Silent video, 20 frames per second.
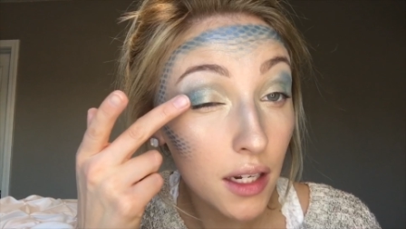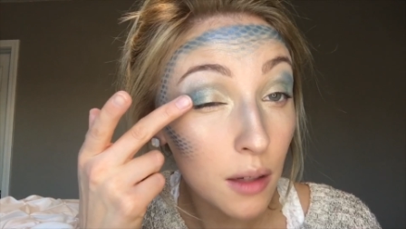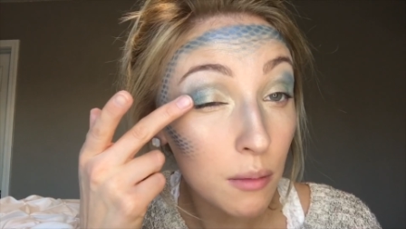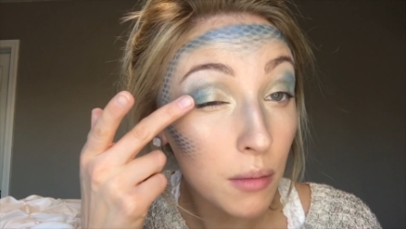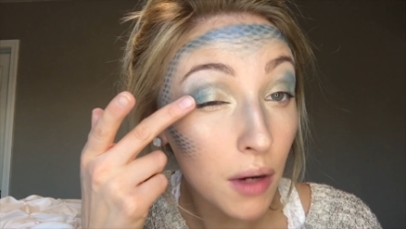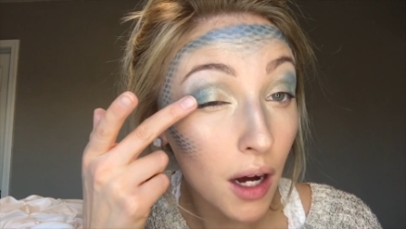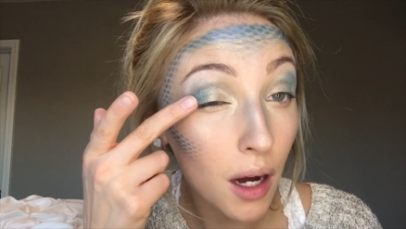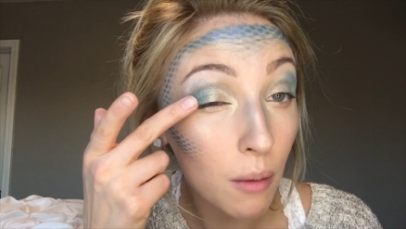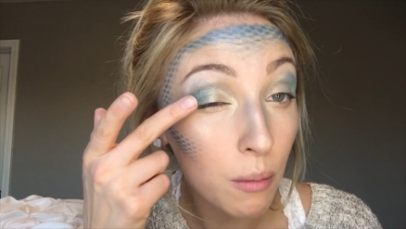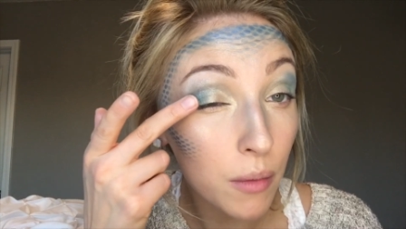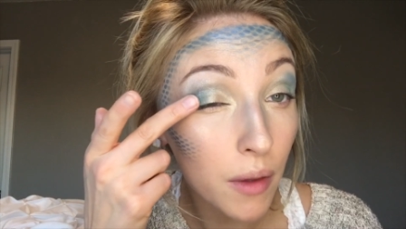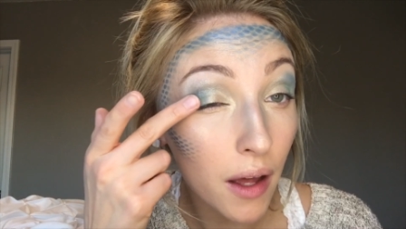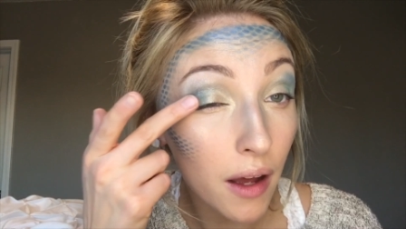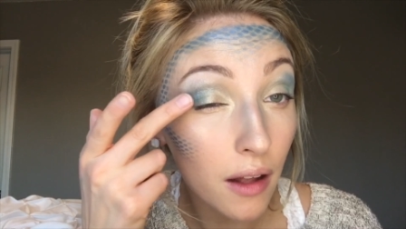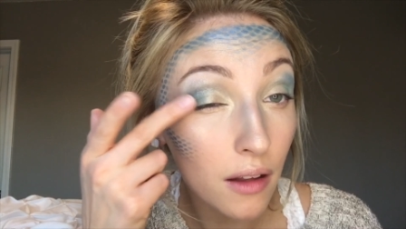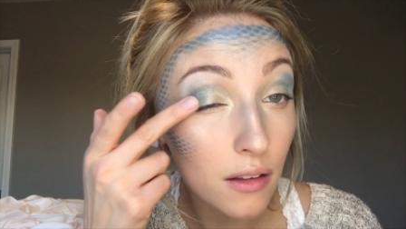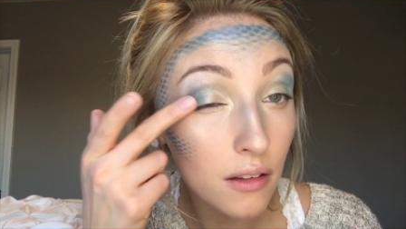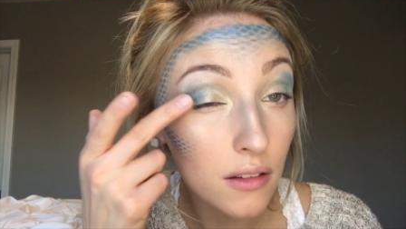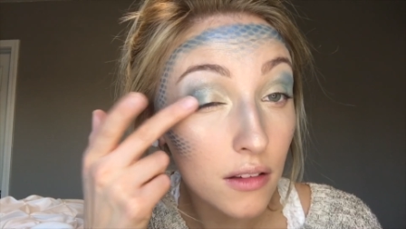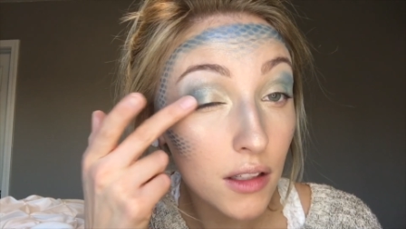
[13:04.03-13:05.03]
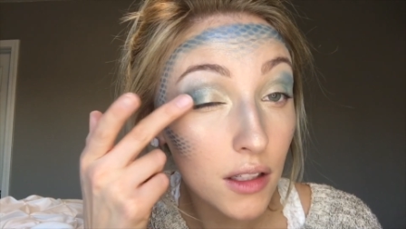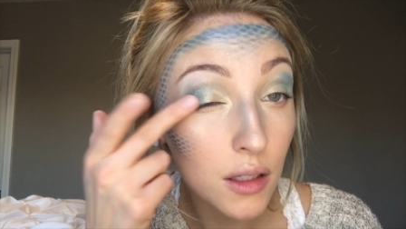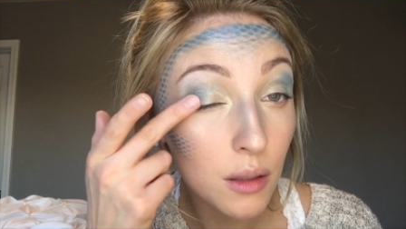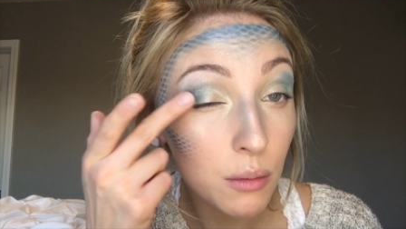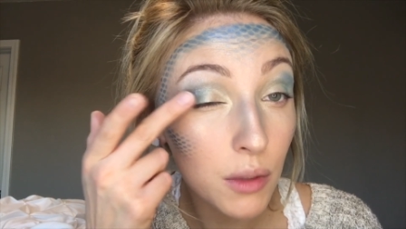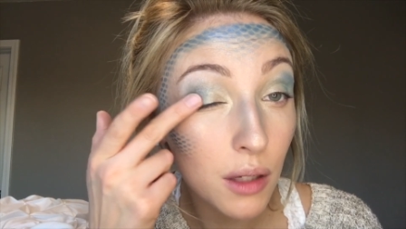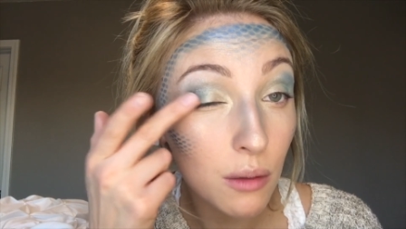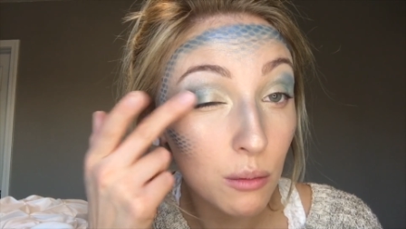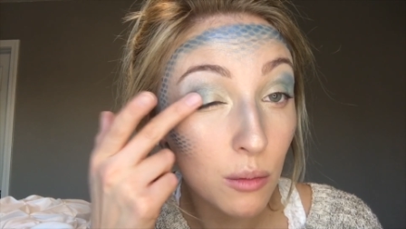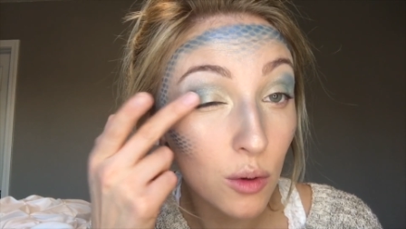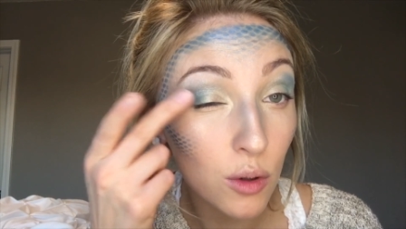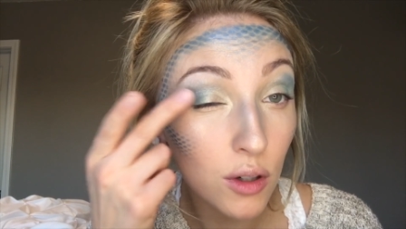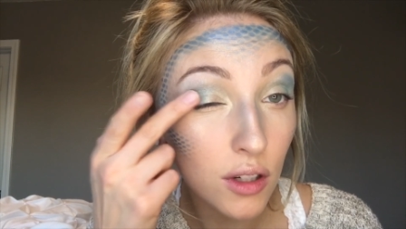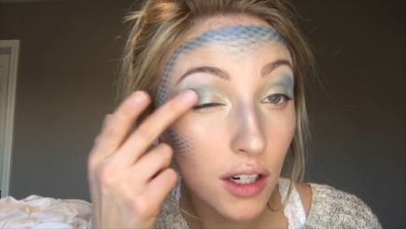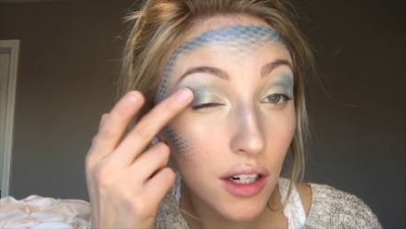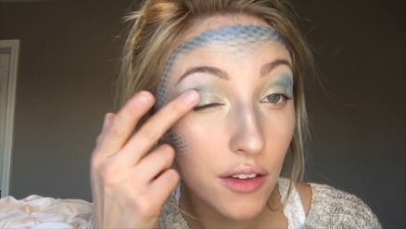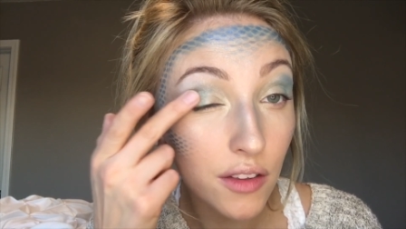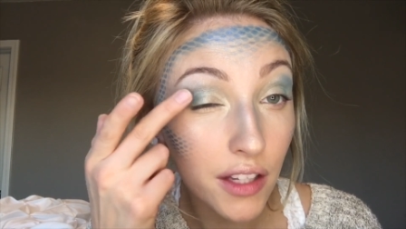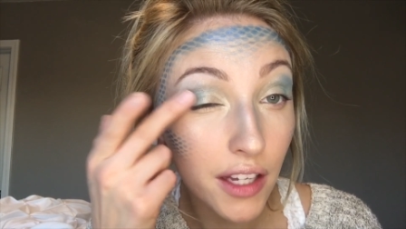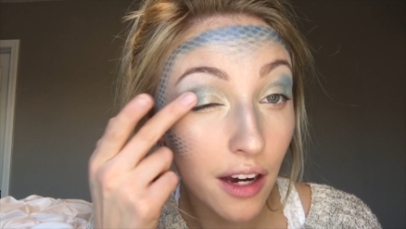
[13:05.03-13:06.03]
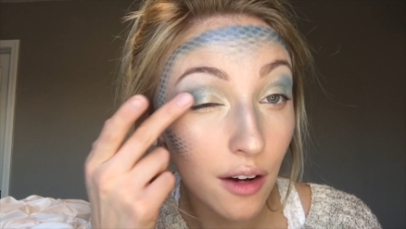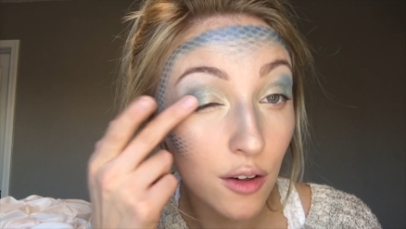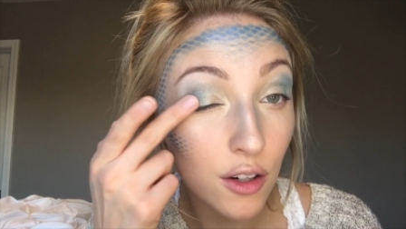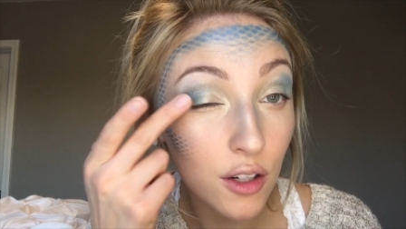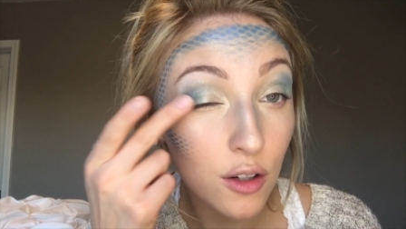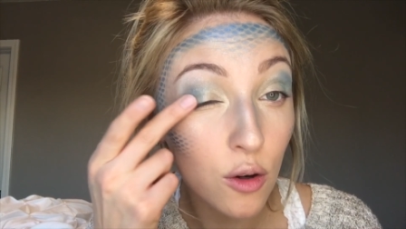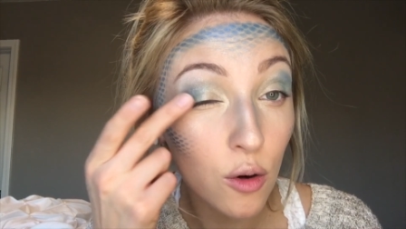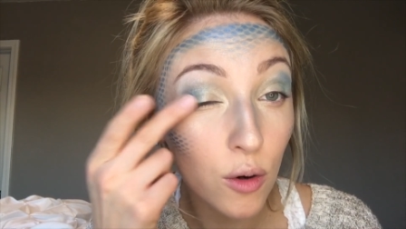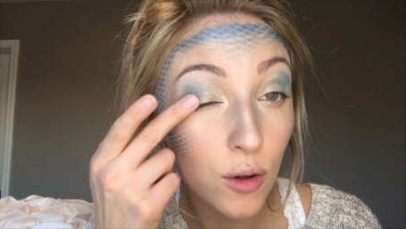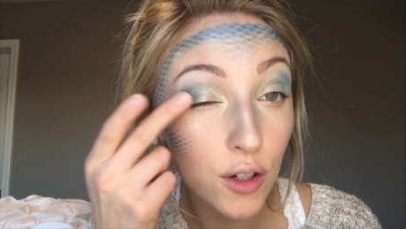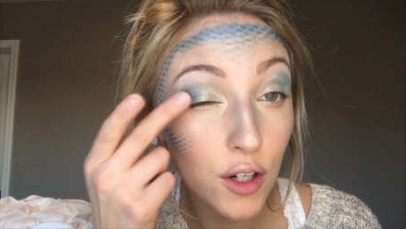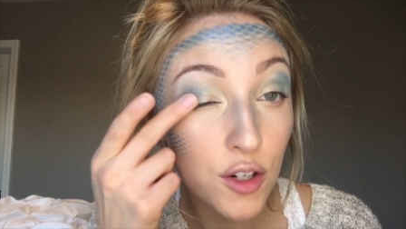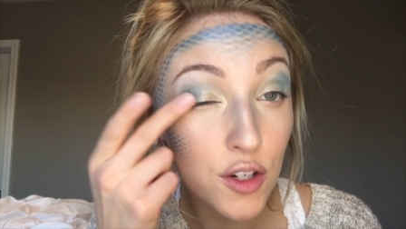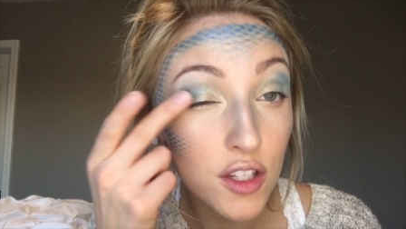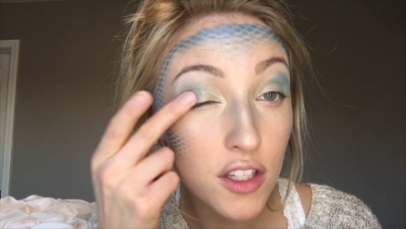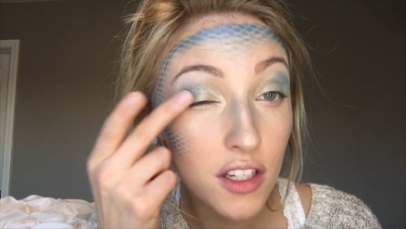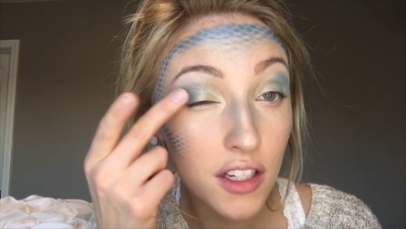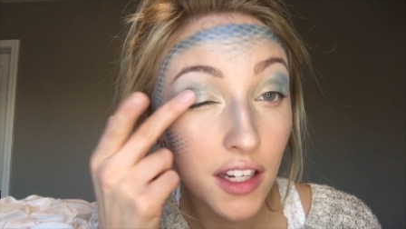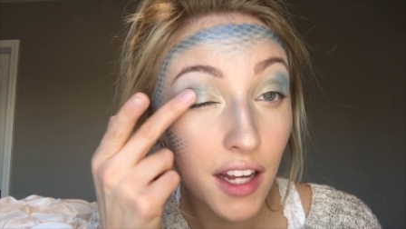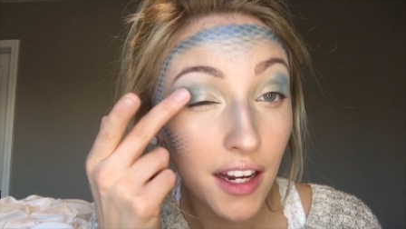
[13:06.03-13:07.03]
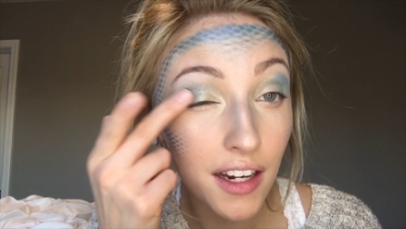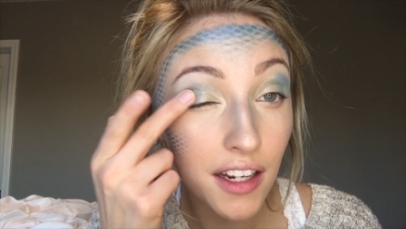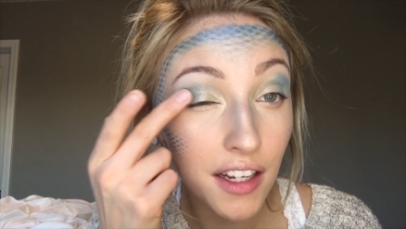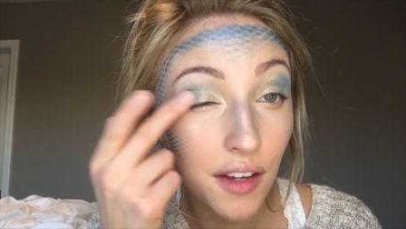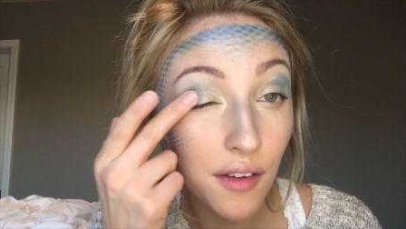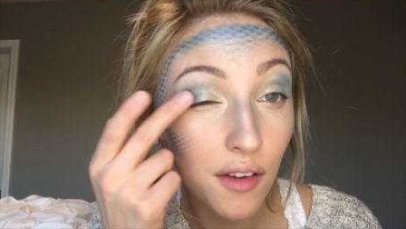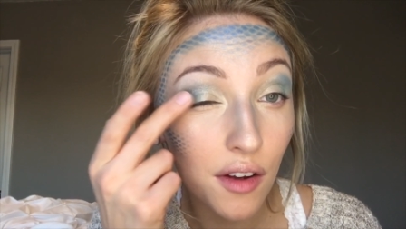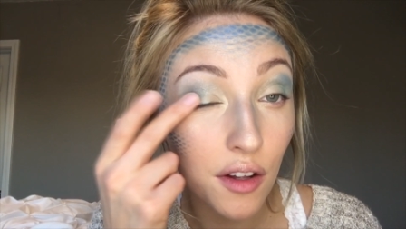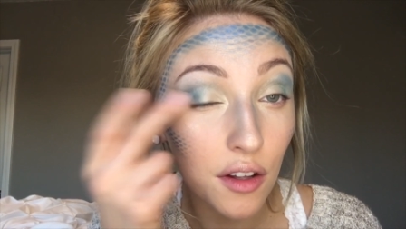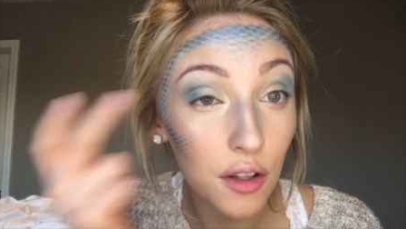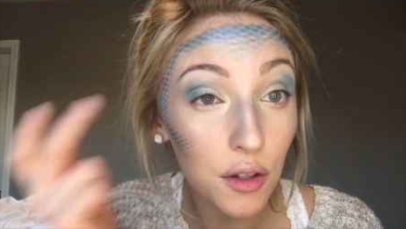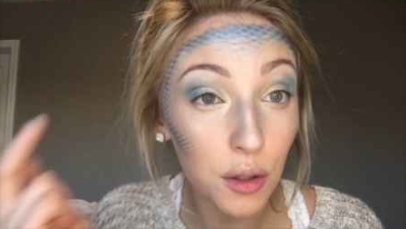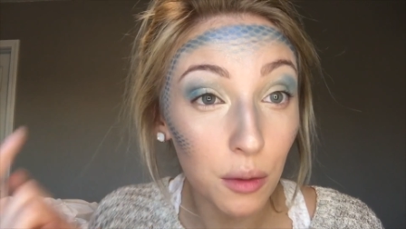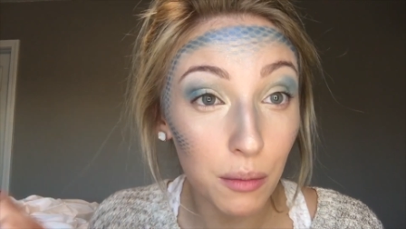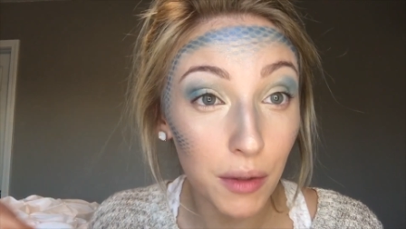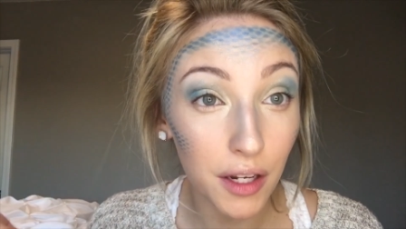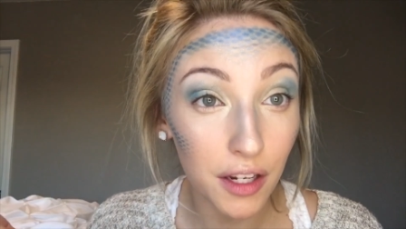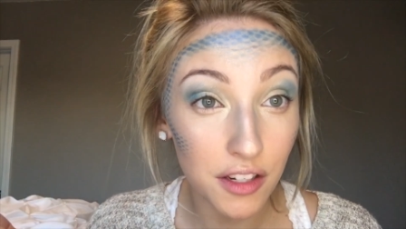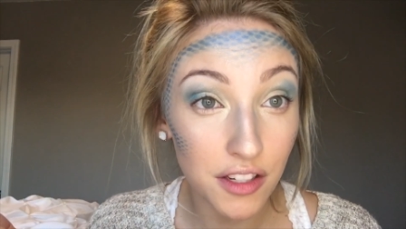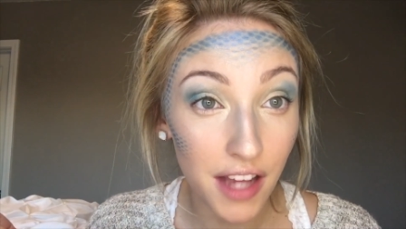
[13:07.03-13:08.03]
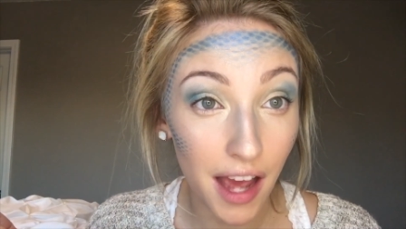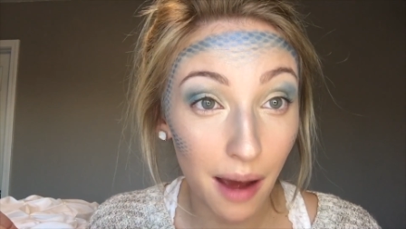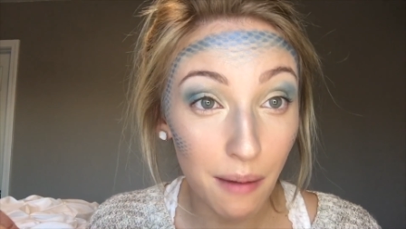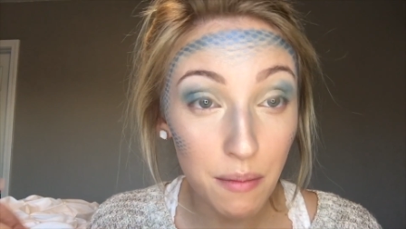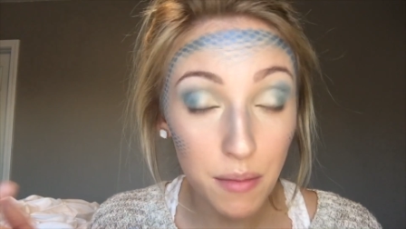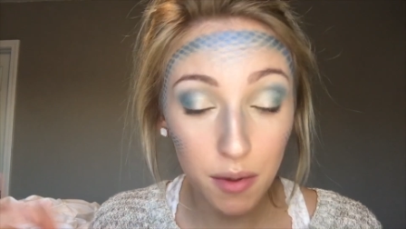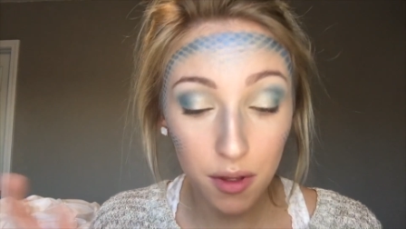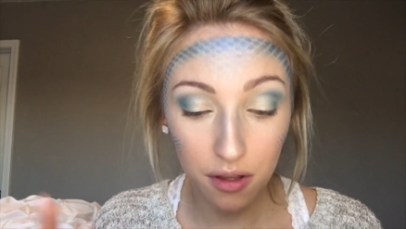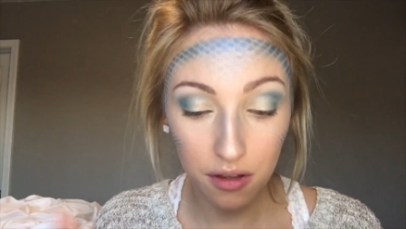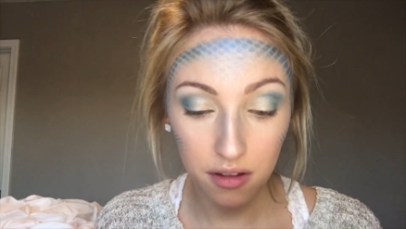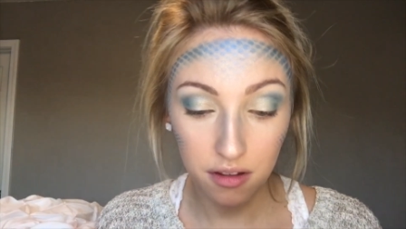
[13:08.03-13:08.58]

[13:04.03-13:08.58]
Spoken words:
kind of pop that a little bit more on the outer corner just to kind of give it a little bit of depth.